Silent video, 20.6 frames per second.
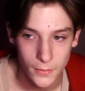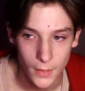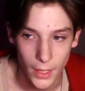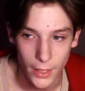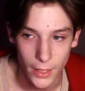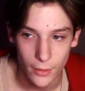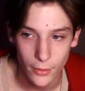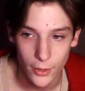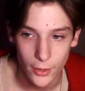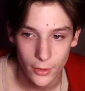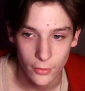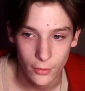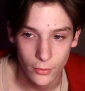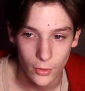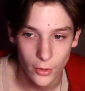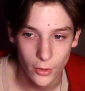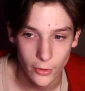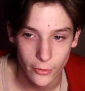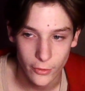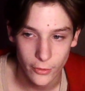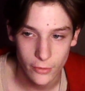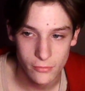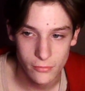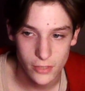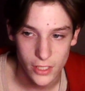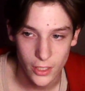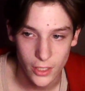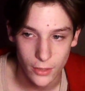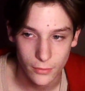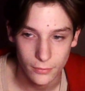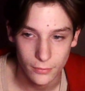I know how to do logarithms
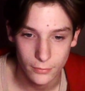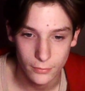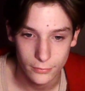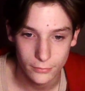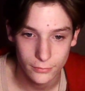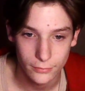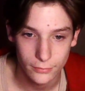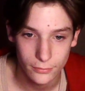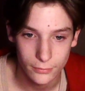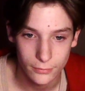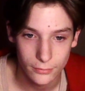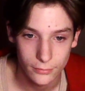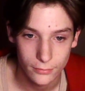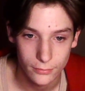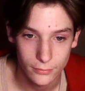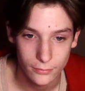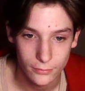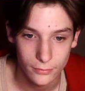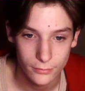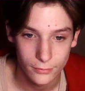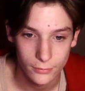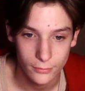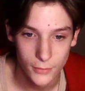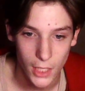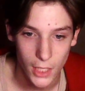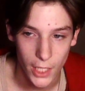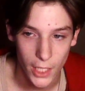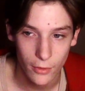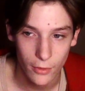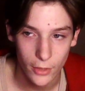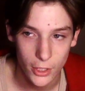now.
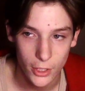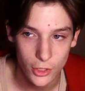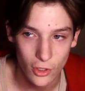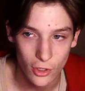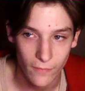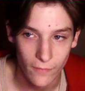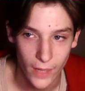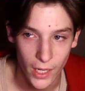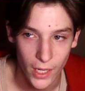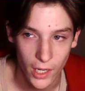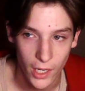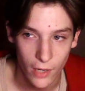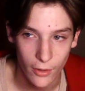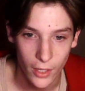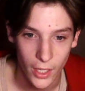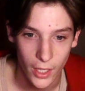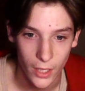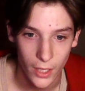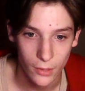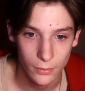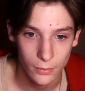I know how to solve binary now.